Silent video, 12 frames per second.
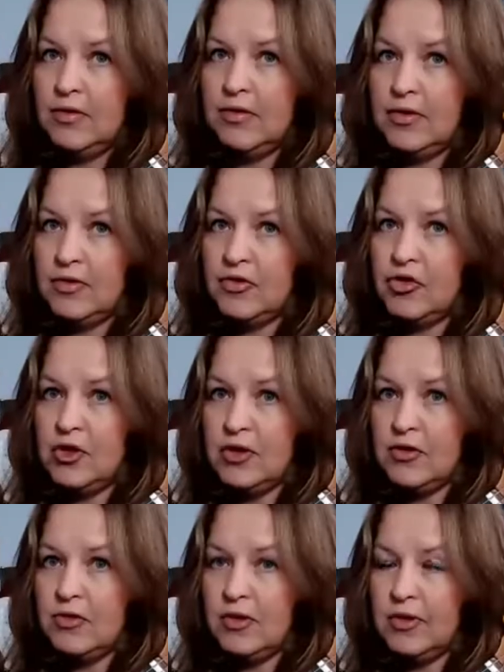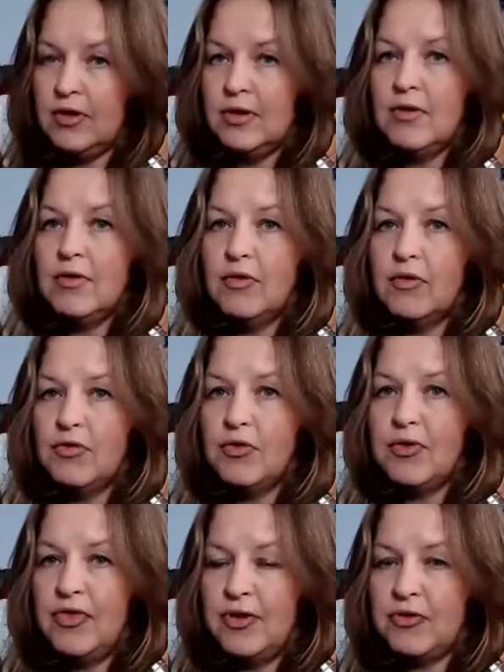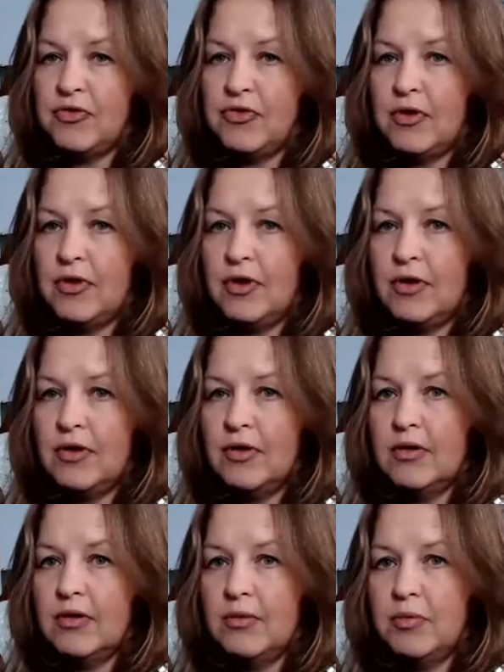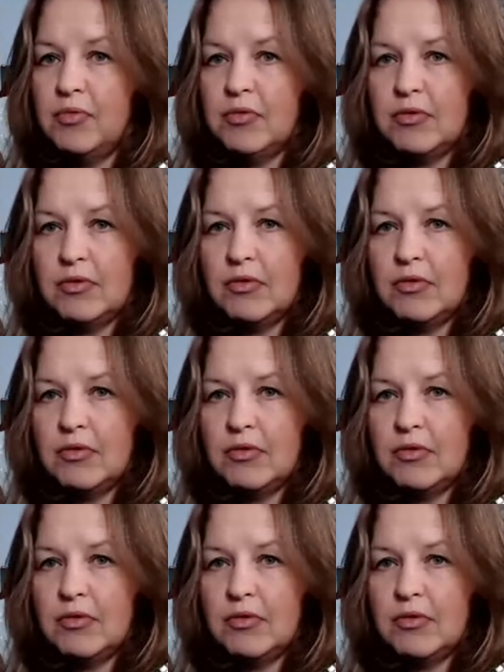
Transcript: this G chord for this song. Oops.